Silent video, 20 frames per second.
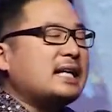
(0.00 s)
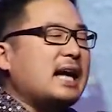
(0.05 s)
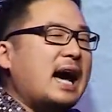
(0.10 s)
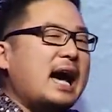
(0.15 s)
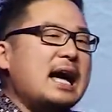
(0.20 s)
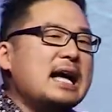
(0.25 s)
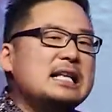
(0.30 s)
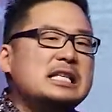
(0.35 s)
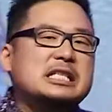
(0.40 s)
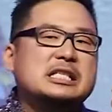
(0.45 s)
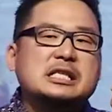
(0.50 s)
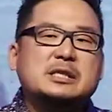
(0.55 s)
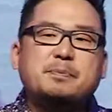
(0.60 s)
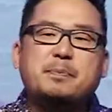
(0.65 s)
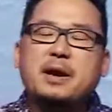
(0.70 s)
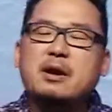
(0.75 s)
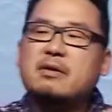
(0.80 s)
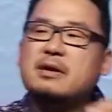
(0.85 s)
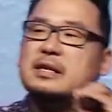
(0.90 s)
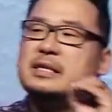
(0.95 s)
God's
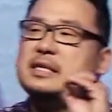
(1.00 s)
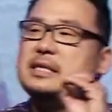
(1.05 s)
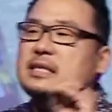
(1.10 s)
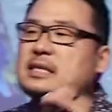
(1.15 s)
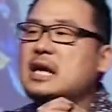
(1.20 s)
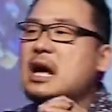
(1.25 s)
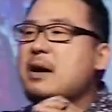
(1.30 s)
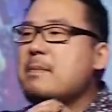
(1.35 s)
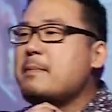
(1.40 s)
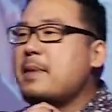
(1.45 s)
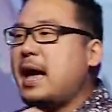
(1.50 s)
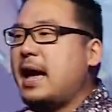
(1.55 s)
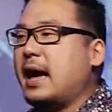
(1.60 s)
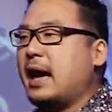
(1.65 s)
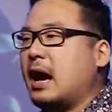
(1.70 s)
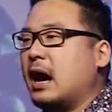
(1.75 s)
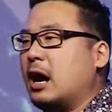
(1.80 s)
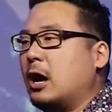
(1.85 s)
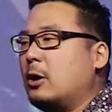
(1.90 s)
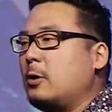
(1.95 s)
Spirit
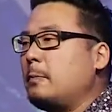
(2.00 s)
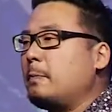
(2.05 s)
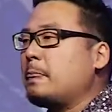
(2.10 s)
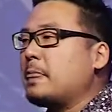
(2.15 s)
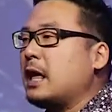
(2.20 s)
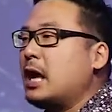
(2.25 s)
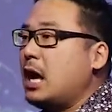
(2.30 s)
somehow